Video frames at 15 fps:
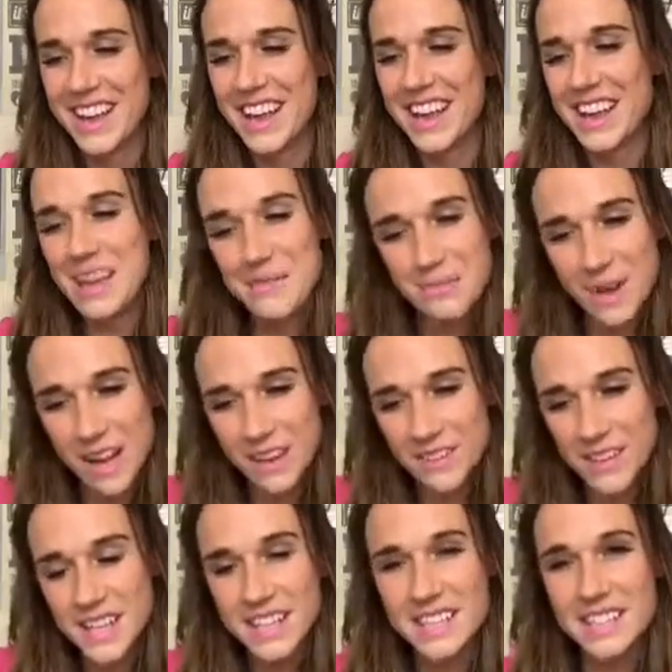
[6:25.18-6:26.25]
Eat
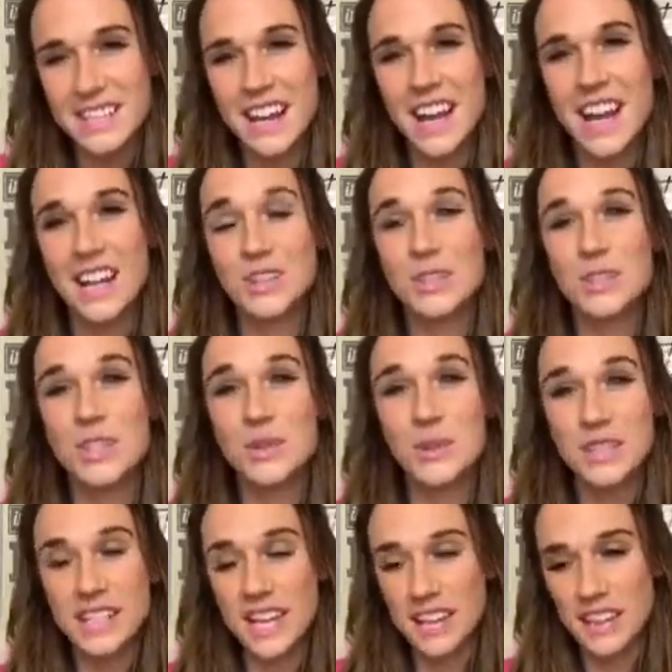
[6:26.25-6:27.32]
breakfast, do a
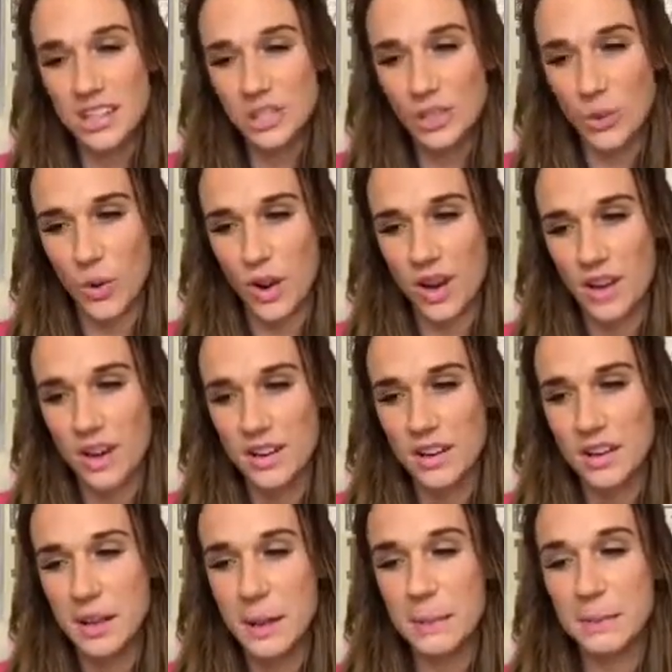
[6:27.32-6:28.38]
daily chore,
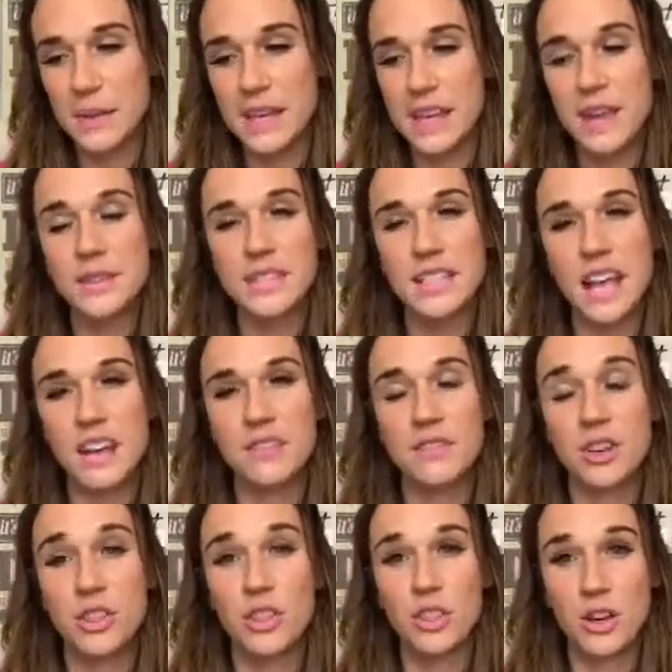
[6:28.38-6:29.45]
play outside for
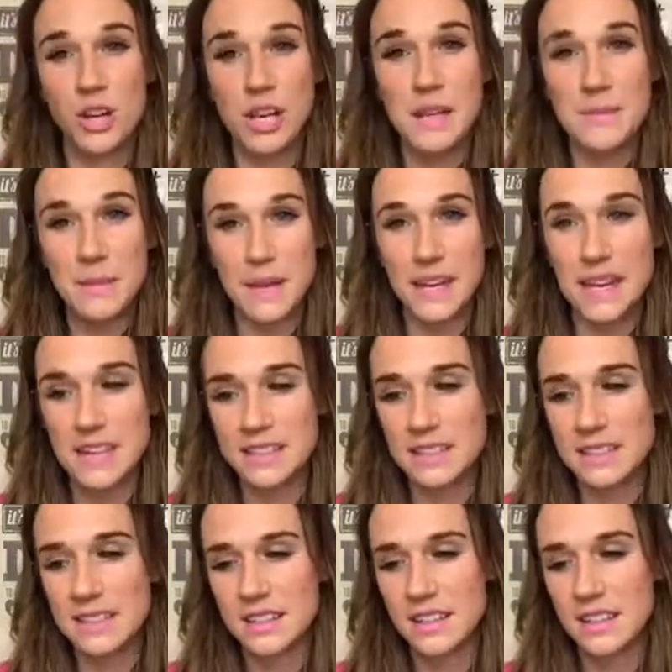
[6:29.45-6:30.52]
30 minutes,
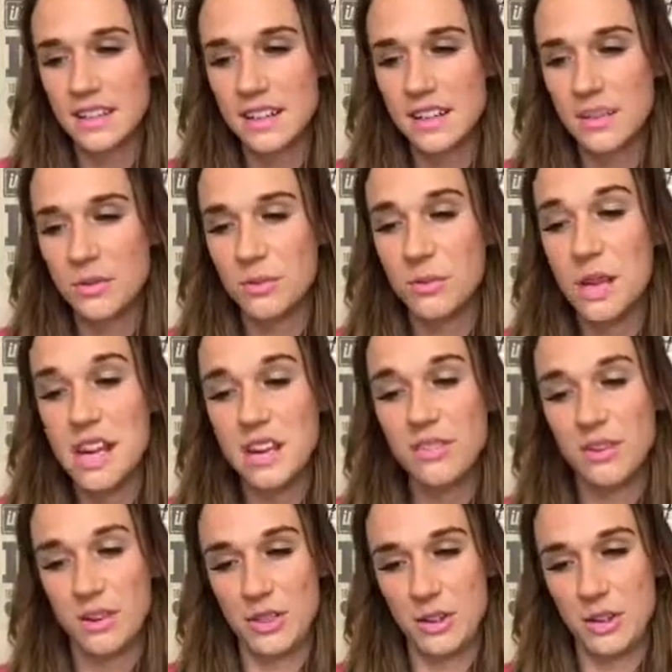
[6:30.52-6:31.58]
read
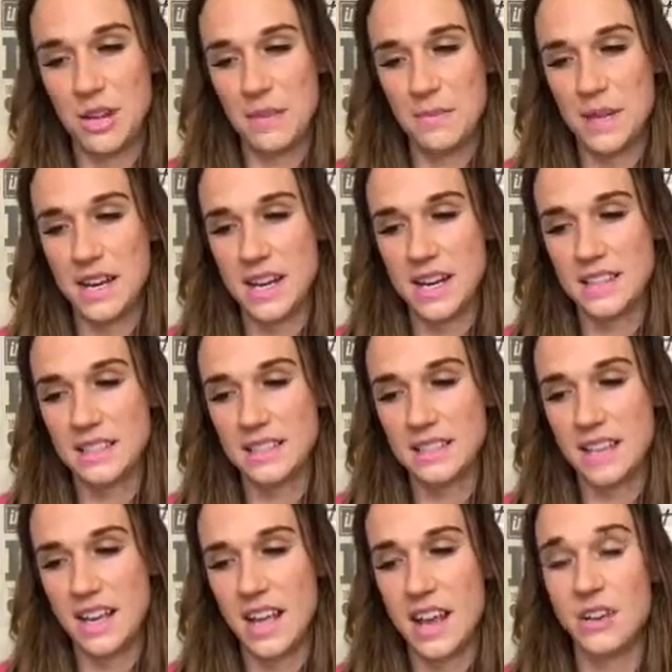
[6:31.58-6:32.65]
for 30 minutes,
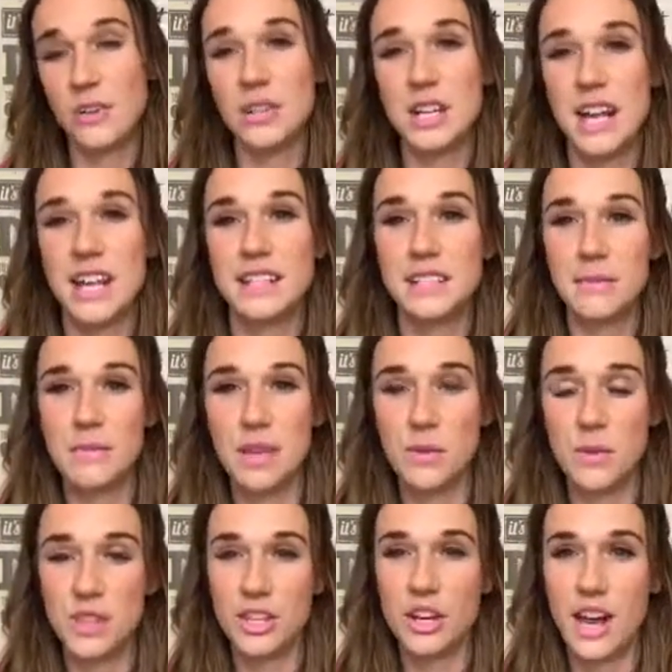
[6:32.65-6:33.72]
and create something
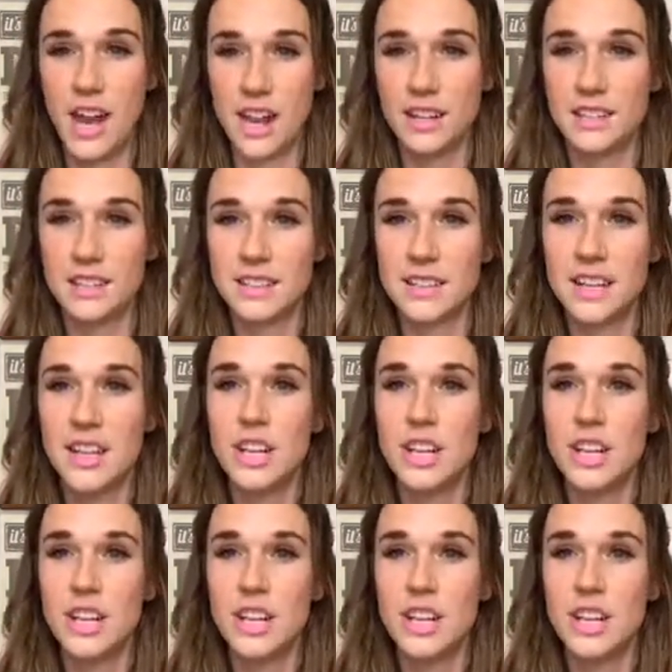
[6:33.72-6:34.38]
with your hands.